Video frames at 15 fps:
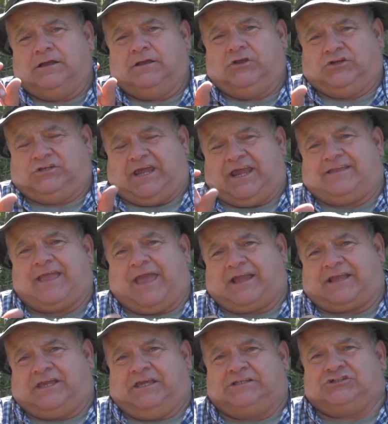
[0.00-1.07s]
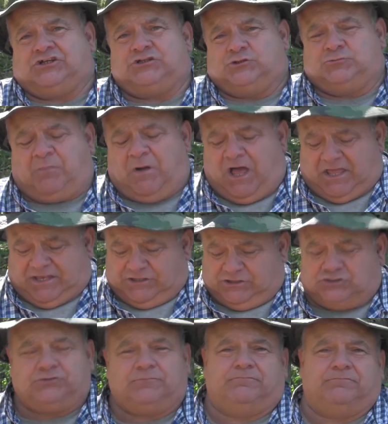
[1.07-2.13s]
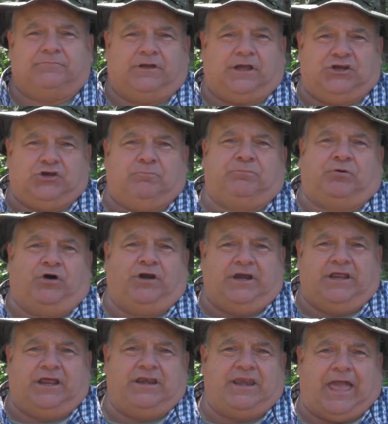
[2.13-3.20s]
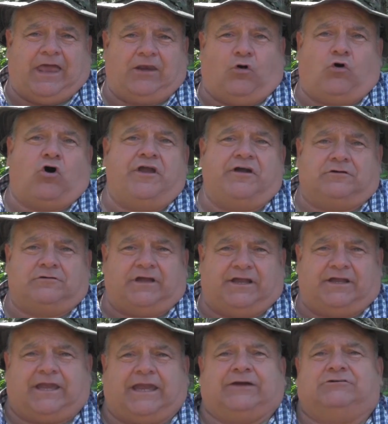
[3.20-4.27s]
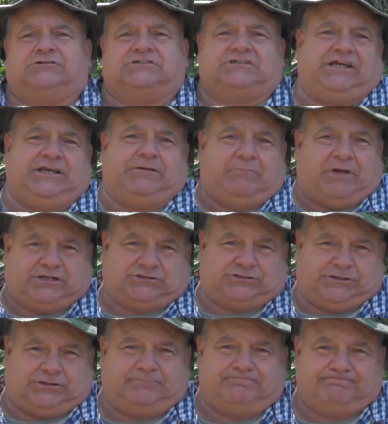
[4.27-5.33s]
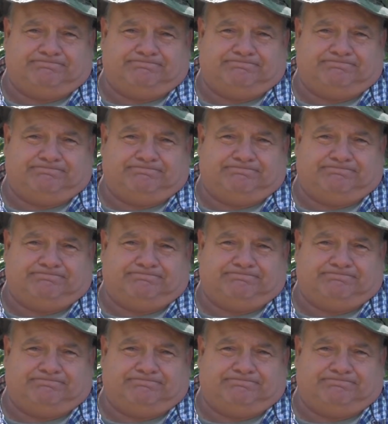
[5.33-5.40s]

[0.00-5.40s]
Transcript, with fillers: you take that kitchen sponge and you put it in that oil and kerosene mixture